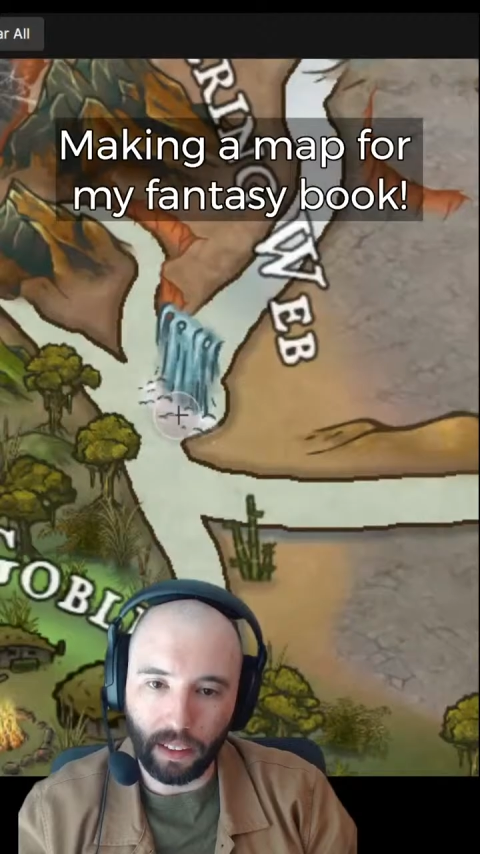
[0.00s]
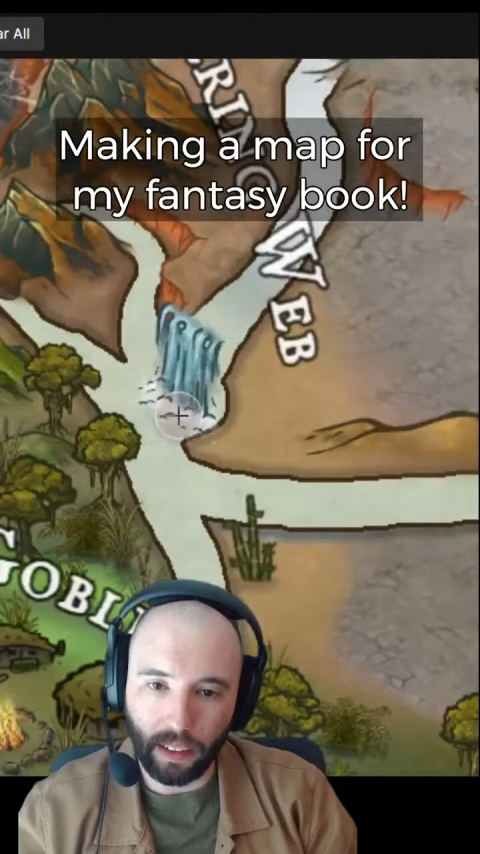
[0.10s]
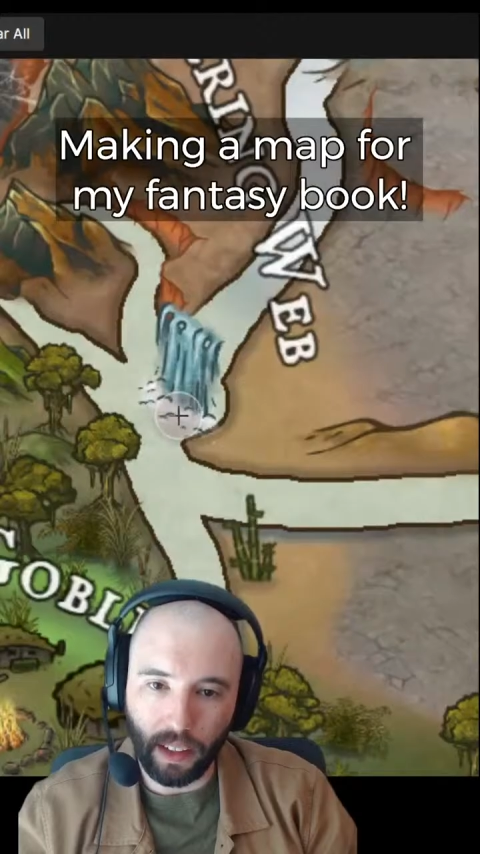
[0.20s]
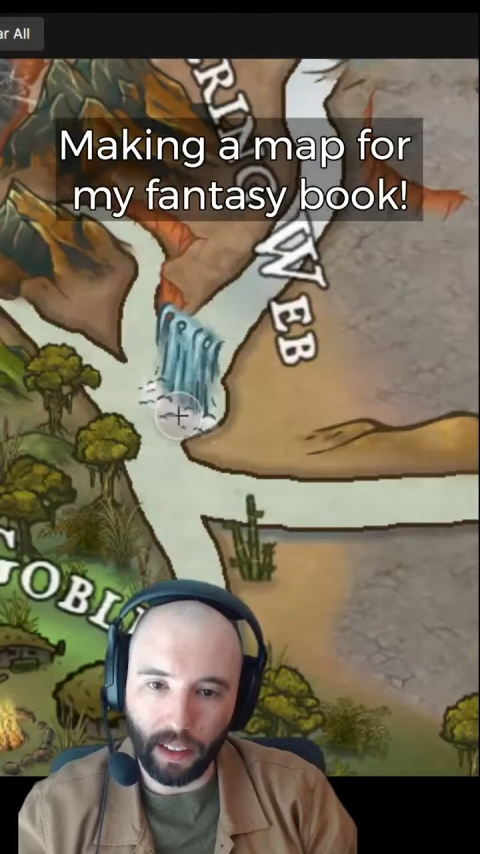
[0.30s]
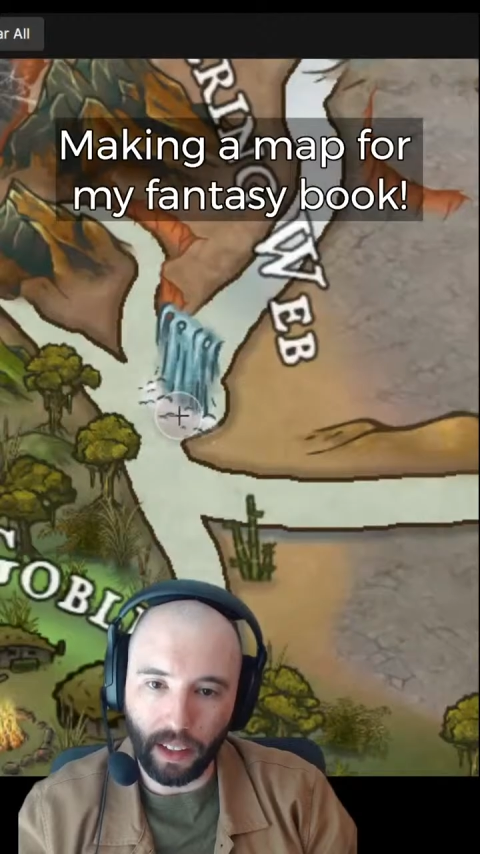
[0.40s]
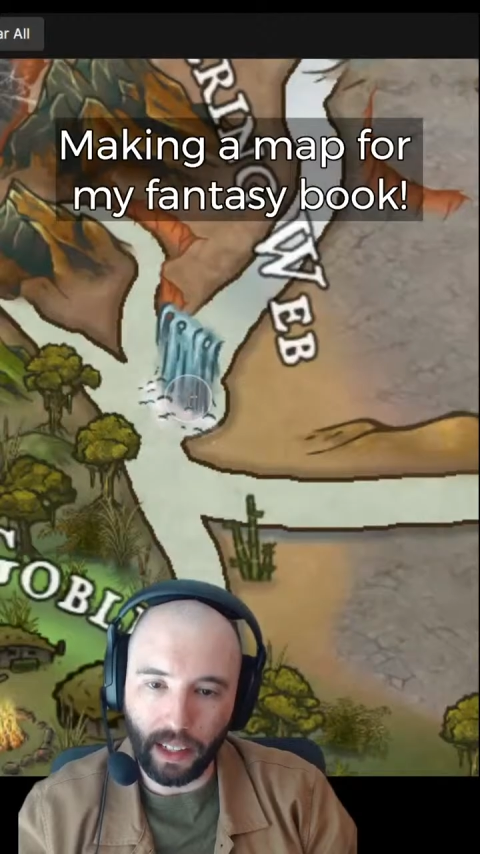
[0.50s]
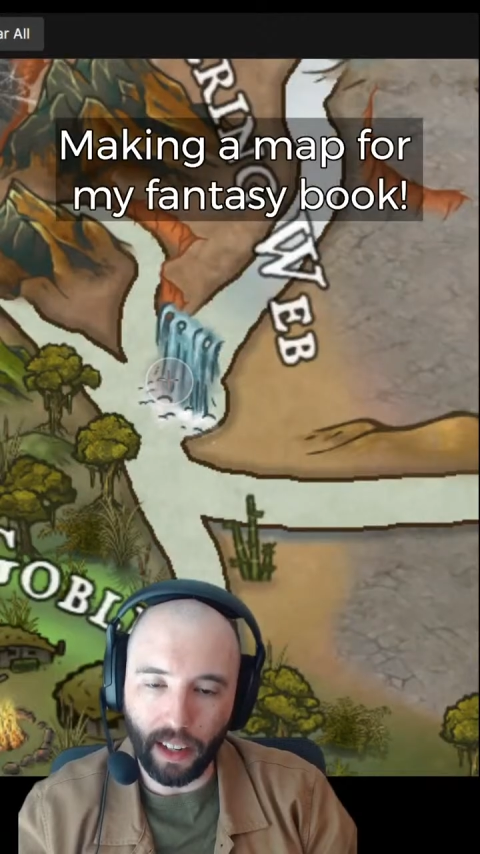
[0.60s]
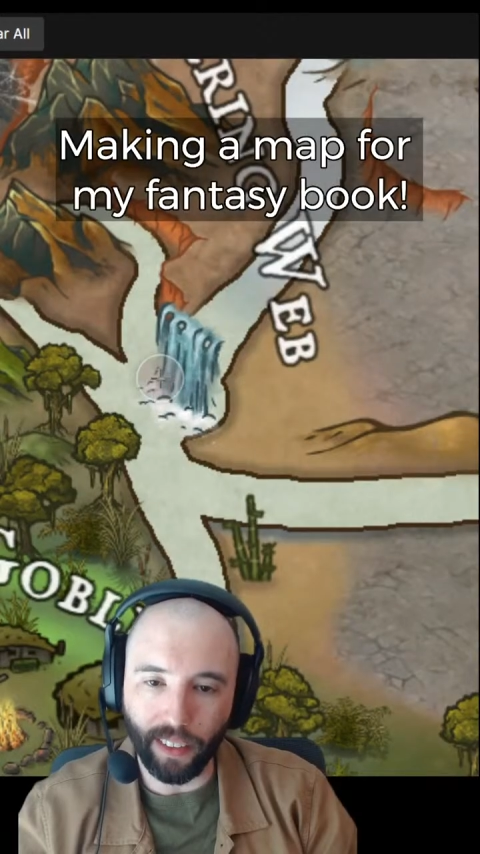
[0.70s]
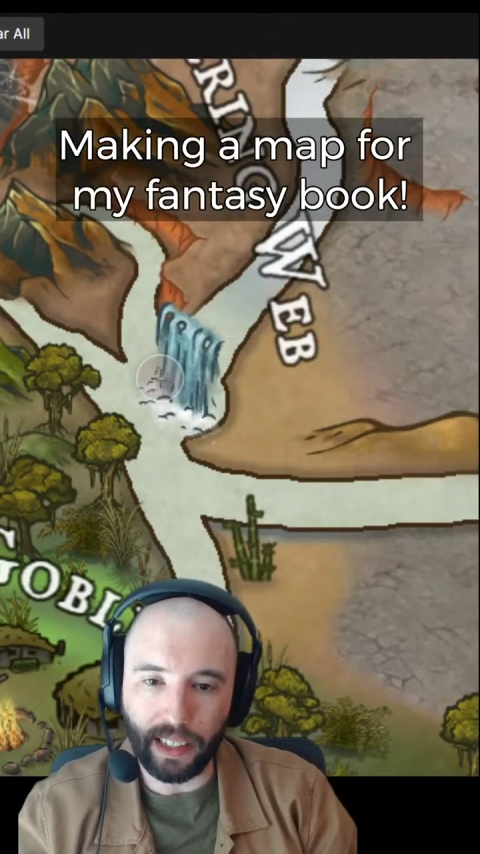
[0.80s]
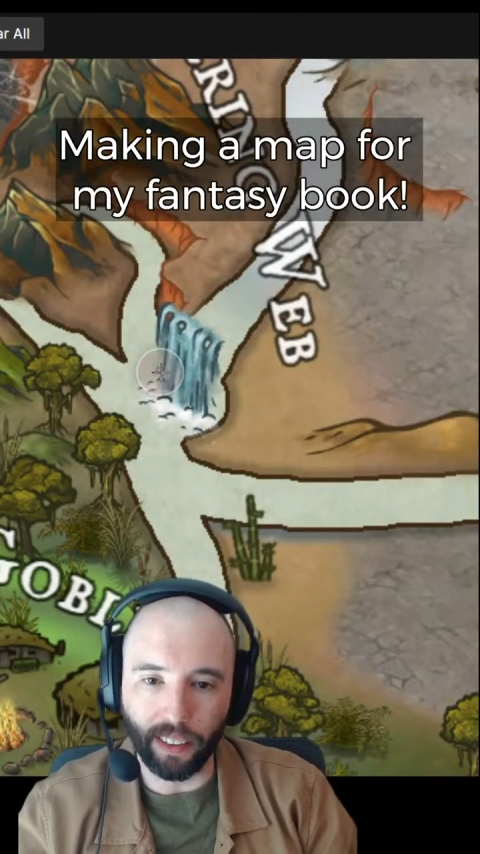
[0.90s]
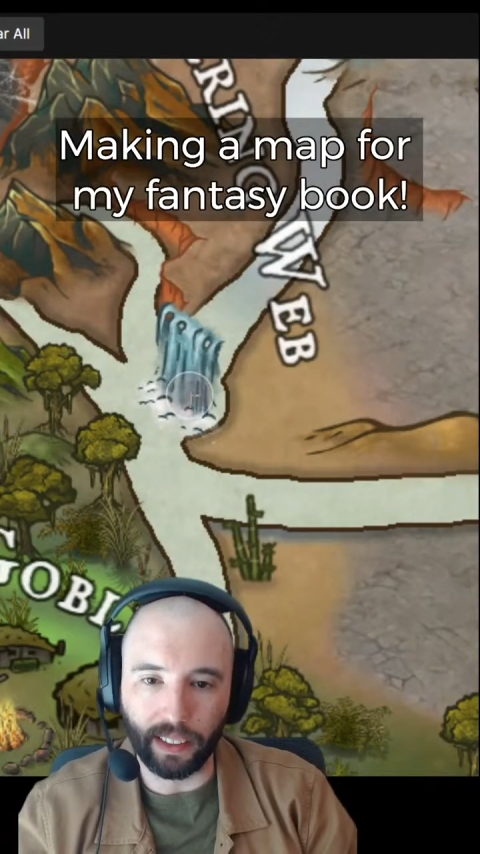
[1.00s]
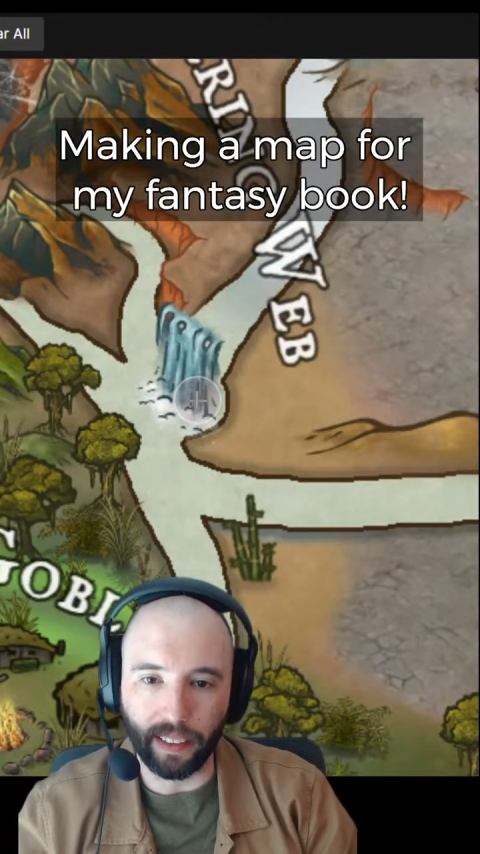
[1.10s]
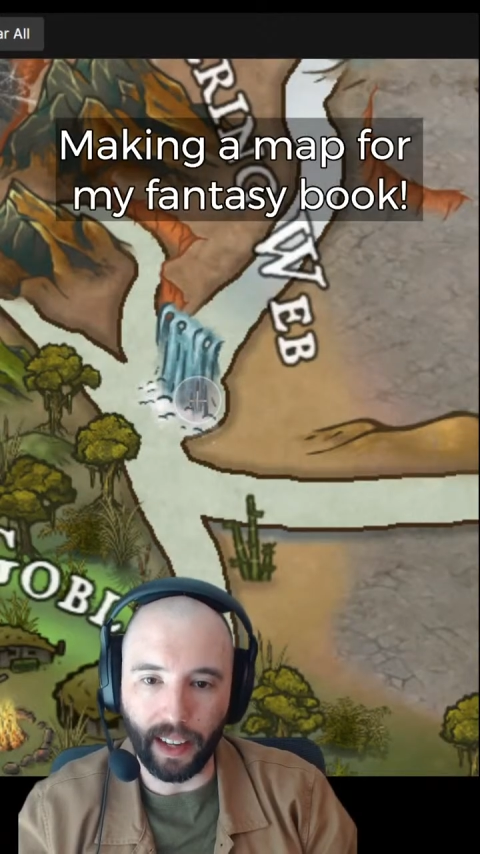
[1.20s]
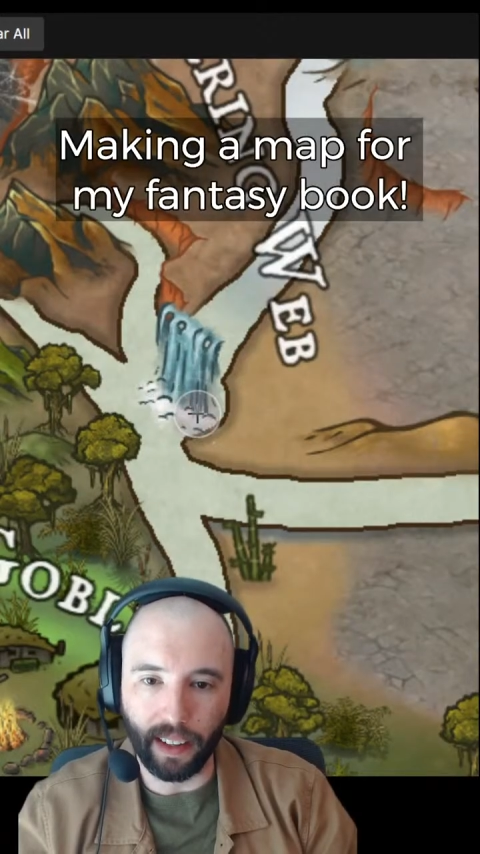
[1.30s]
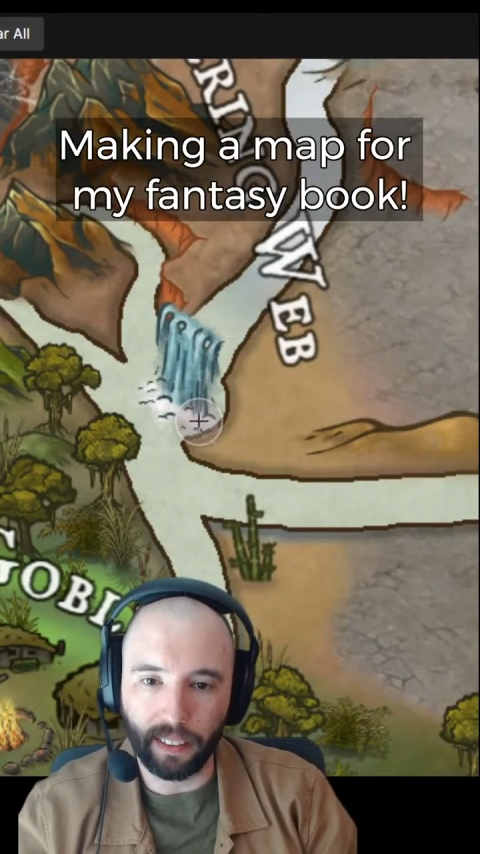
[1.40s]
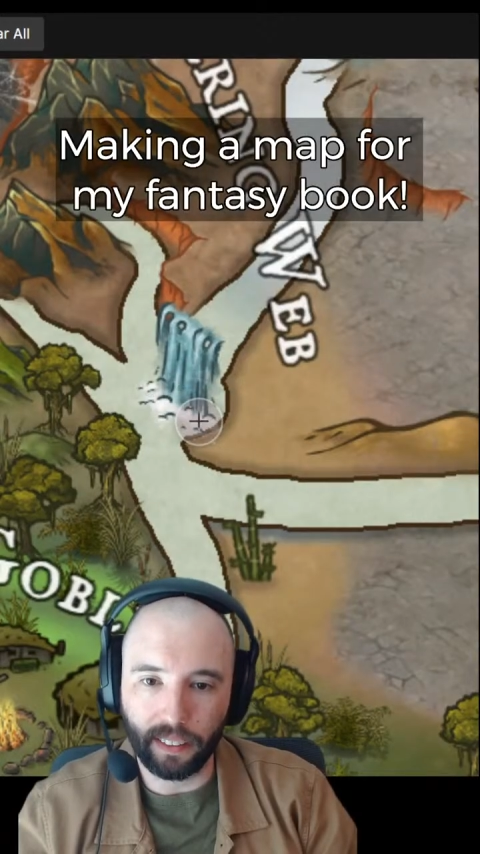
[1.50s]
I kind of like it like that.